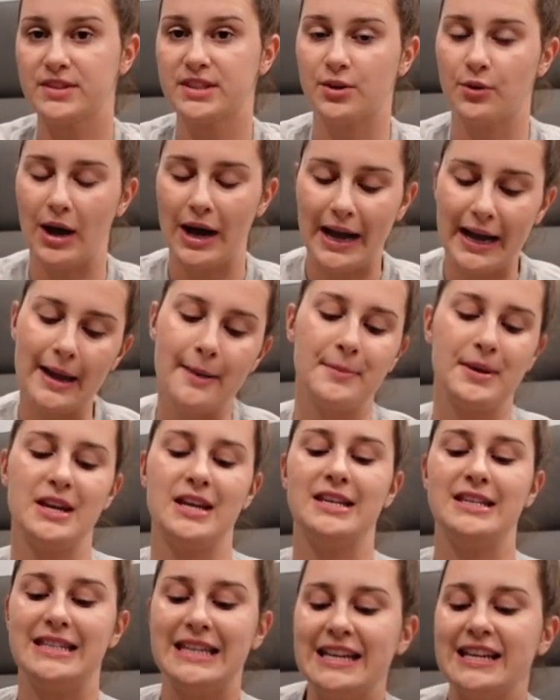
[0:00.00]
so I am
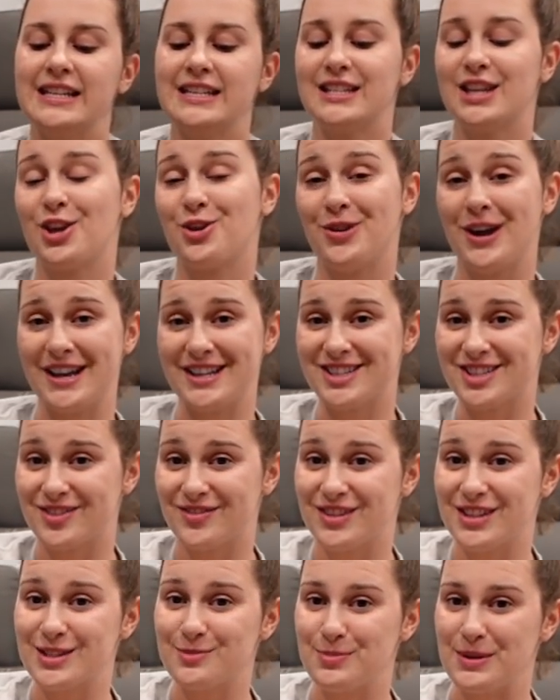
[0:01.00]
gonna dig into the rest
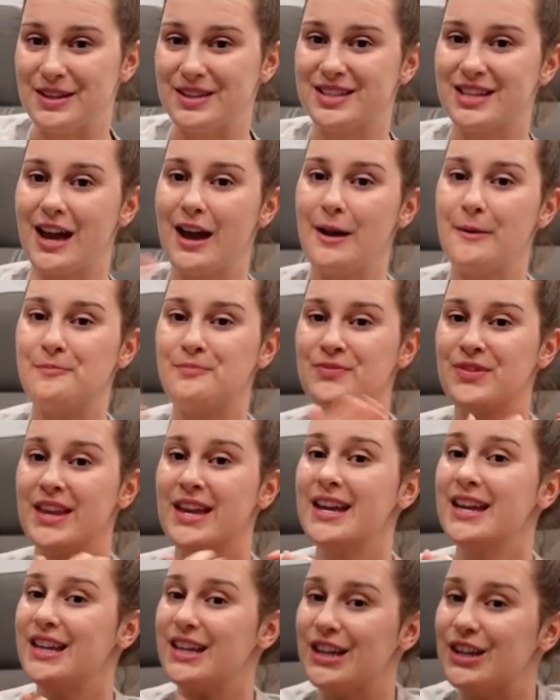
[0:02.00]
of this pizza,
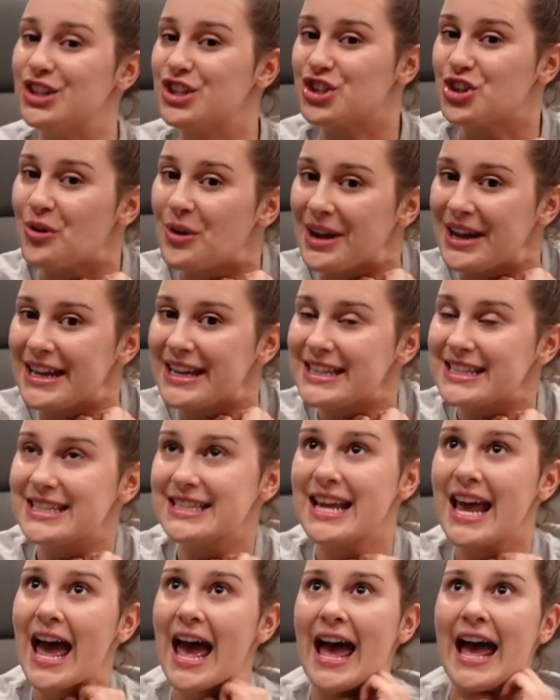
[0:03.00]
enjoy
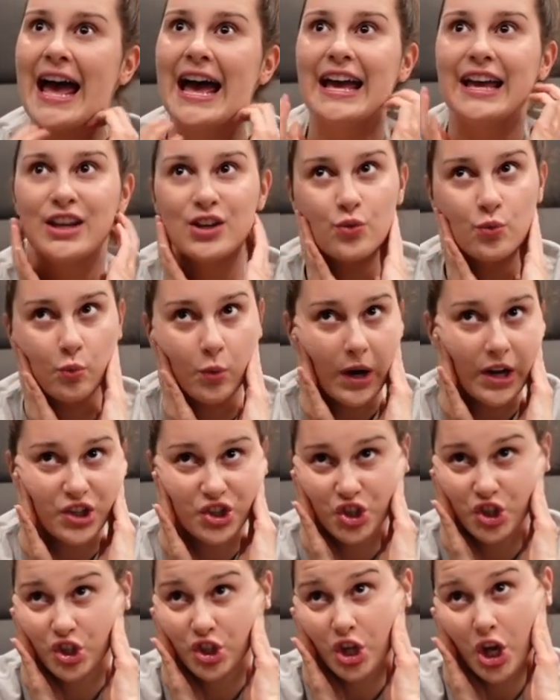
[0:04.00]
it, and
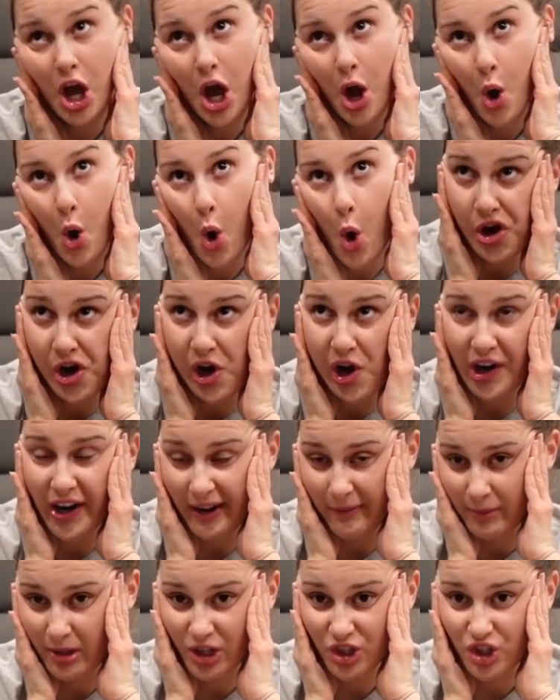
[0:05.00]
watch,
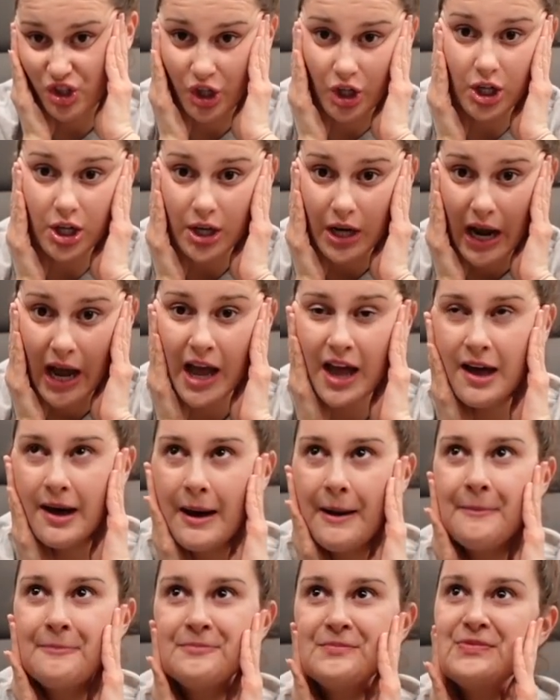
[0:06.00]
I'm not sure,
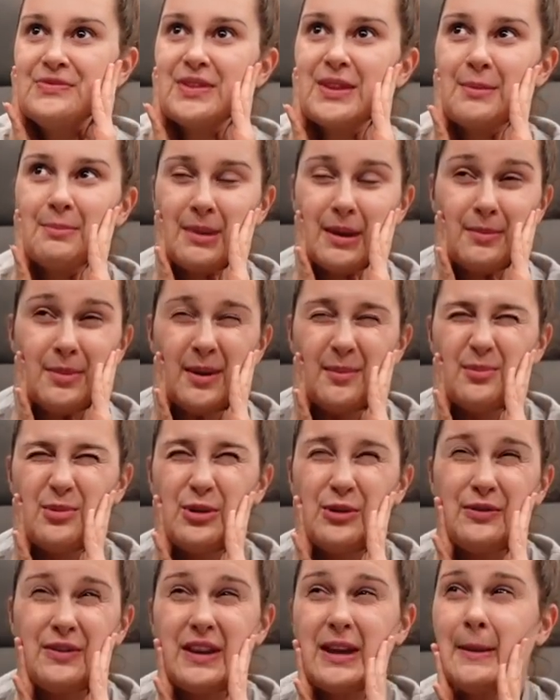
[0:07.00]
maybe a
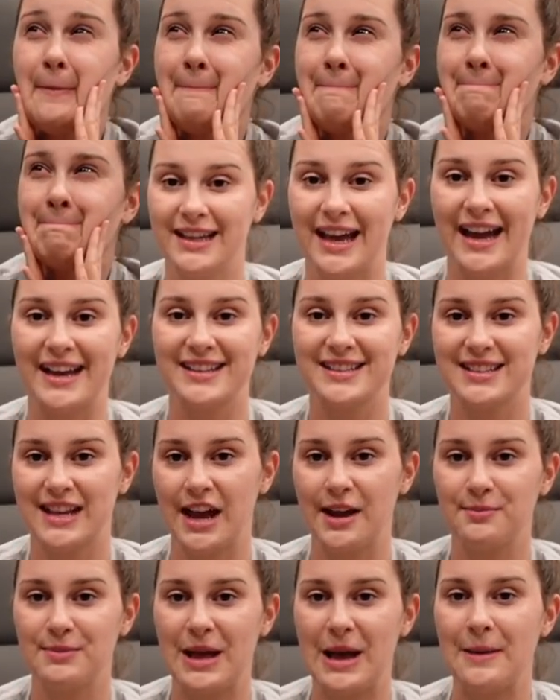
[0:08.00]
movie. Yeah,
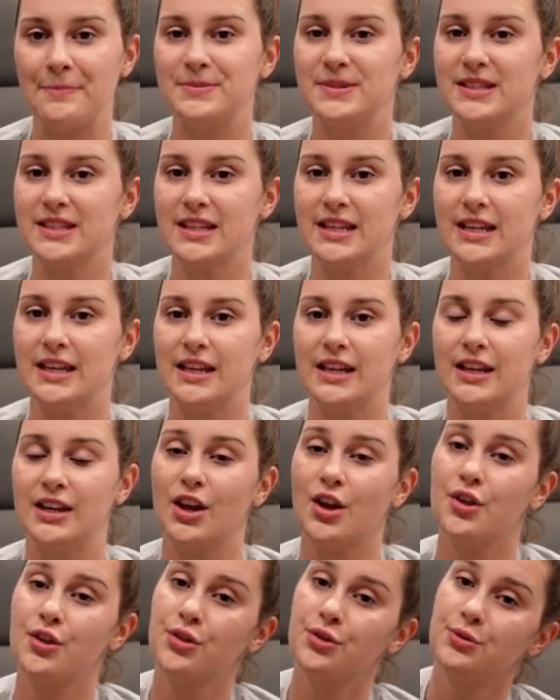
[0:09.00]
time lapse in
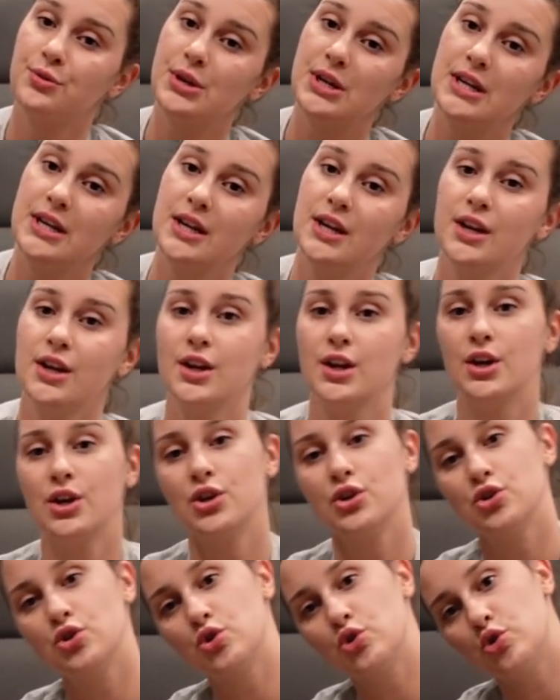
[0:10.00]
3,
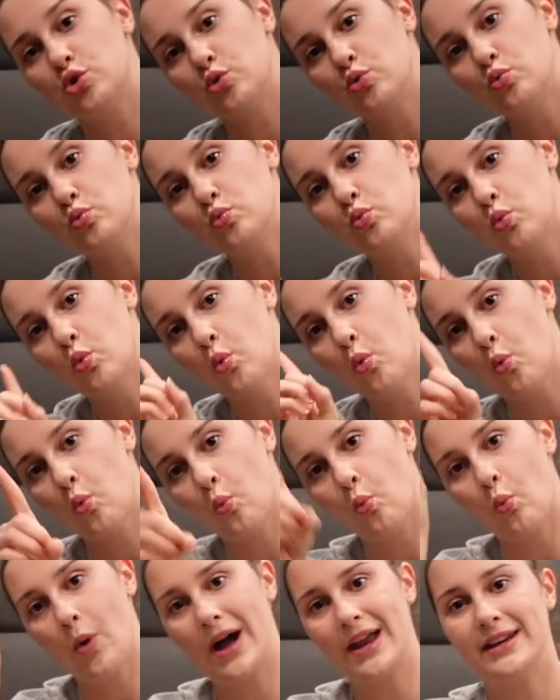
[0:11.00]
2,
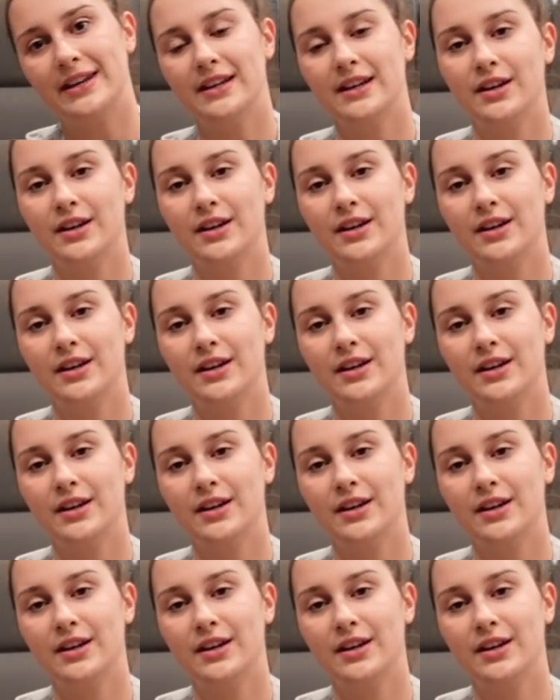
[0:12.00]
1.